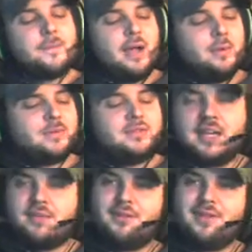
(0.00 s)
I will
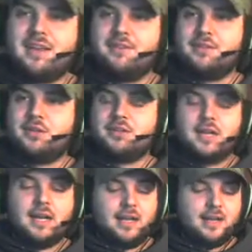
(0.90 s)
definitely give it a
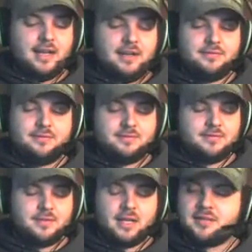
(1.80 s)
try. I have
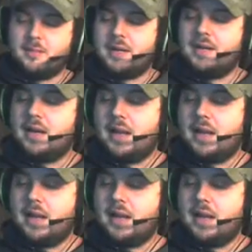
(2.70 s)
lots of wire.